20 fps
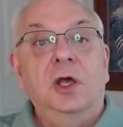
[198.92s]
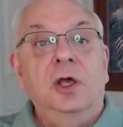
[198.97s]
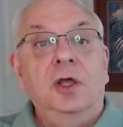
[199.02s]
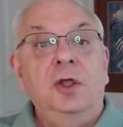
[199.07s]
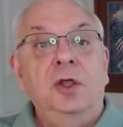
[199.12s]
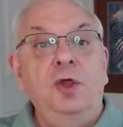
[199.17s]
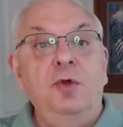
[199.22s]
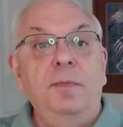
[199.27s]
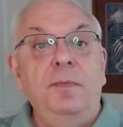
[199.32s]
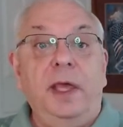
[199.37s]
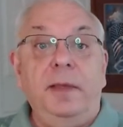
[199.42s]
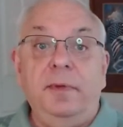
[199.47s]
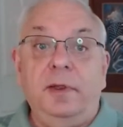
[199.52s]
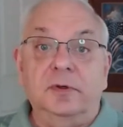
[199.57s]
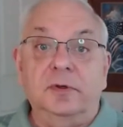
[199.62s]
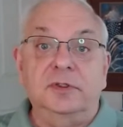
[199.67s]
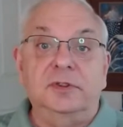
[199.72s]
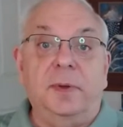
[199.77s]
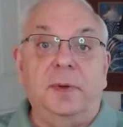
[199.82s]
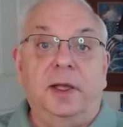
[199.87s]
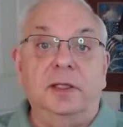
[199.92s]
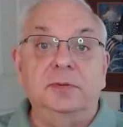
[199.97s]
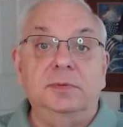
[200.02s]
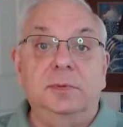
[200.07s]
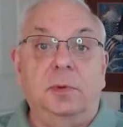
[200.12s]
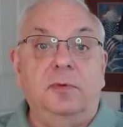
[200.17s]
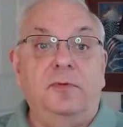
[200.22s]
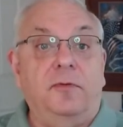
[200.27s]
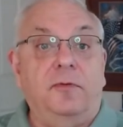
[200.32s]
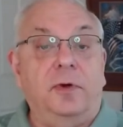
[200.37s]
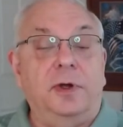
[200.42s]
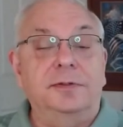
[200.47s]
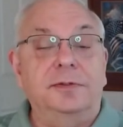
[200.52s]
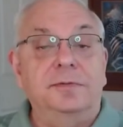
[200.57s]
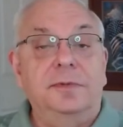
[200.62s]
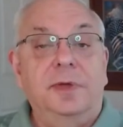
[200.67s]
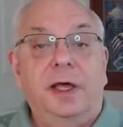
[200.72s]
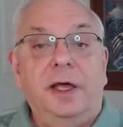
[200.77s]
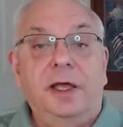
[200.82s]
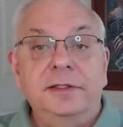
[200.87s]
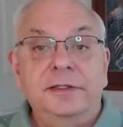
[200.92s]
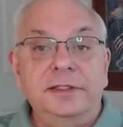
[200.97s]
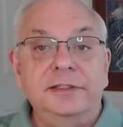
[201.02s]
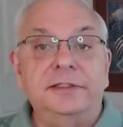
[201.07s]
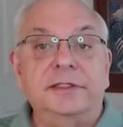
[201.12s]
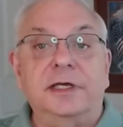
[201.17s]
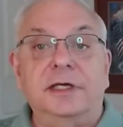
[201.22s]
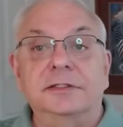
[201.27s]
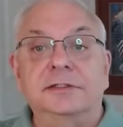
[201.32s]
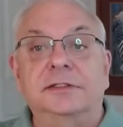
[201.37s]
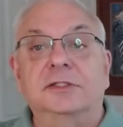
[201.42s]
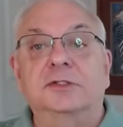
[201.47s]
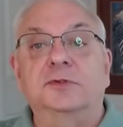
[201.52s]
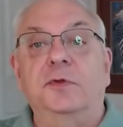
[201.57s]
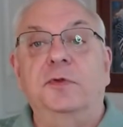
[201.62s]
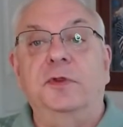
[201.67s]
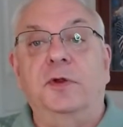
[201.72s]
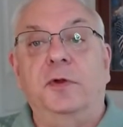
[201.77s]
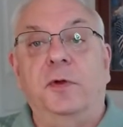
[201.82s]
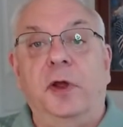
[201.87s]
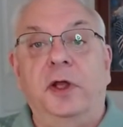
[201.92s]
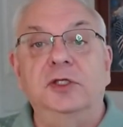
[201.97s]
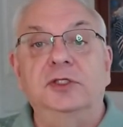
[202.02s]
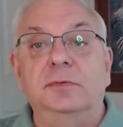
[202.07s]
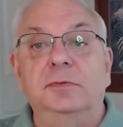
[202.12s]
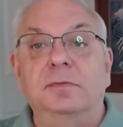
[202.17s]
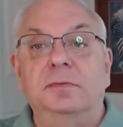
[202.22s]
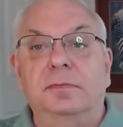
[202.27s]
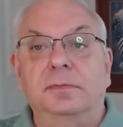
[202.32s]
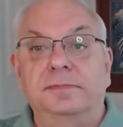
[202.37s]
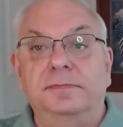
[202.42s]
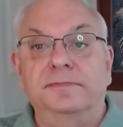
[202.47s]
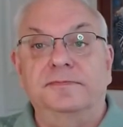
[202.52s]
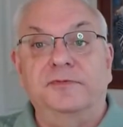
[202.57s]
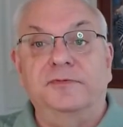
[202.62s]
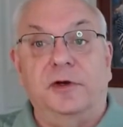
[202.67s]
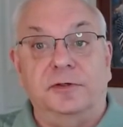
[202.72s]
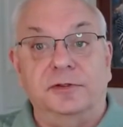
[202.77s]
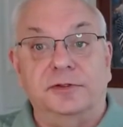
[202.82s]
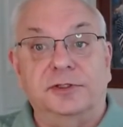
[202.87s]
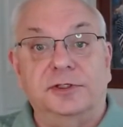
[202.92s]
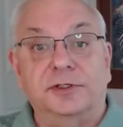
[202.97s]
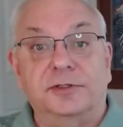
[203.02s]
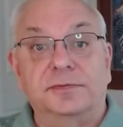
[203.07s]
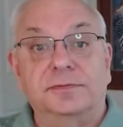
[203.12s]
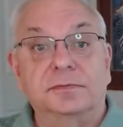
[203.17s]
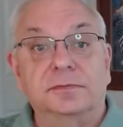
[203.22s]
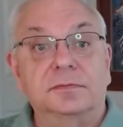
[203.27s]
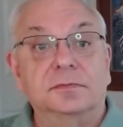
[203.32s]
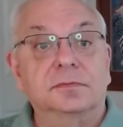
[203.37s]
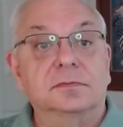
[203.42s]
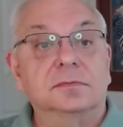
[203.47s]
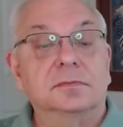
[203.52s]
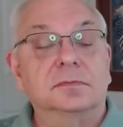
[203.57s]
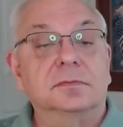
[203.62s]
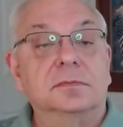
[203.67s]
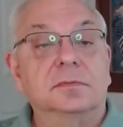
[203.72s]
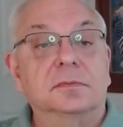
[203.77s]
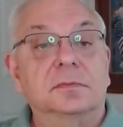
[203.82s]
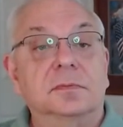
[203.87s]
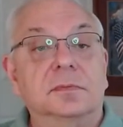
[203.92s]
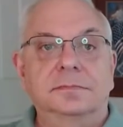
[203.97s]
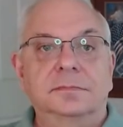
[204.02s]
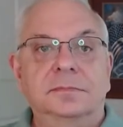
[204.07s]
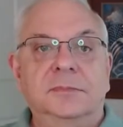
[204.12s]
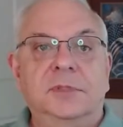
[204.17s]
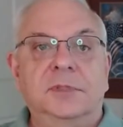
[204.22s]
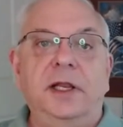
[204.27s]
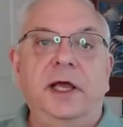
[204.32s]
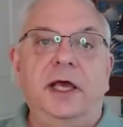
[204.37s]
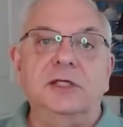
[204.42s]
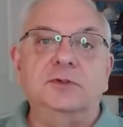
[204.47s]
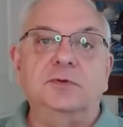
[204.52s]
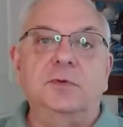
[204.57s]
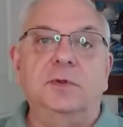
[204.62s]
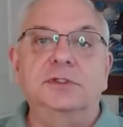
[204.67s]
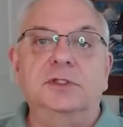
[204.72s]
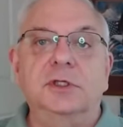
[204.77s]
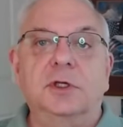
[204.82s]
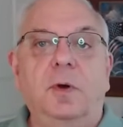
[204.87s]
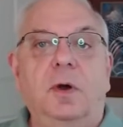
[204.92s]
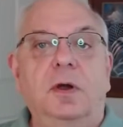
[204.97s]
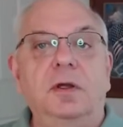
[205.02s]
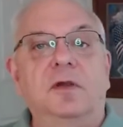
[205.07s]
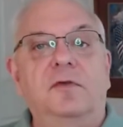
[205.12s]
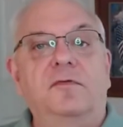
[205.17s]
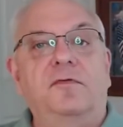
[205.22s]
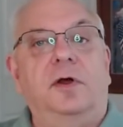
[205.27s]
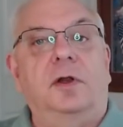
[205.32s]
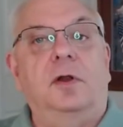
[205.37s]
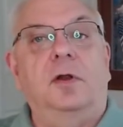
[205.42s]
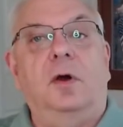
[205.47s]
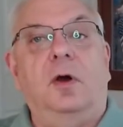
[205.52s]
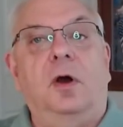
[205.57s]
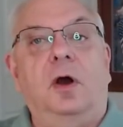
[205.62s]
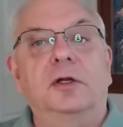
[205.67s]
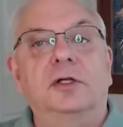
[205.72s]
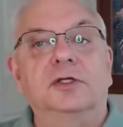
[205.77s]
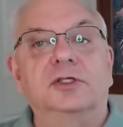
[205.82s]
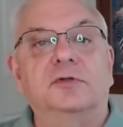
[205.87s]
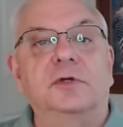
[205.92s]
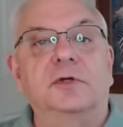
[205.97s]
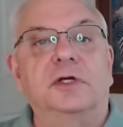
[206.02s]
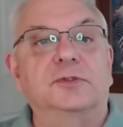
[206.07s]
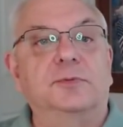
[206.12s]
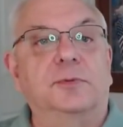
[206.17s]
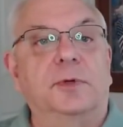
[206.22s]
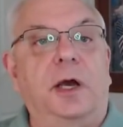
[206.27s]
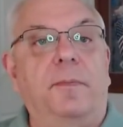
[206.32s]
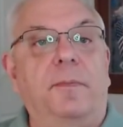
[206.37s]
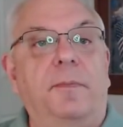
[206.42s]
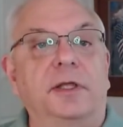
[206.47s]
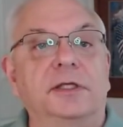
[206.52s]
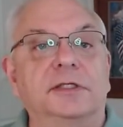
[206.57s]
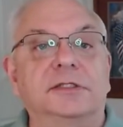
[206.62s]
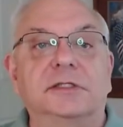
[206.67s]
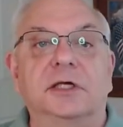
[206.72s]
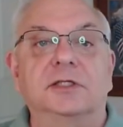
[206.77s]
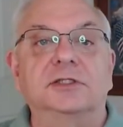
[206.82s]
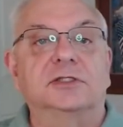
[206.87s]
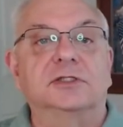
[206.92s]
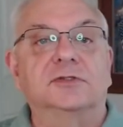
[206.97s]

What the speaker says: you may be responsible for it. Discuss this with your agent first. The last ones to go into the funnel are distressed properties such as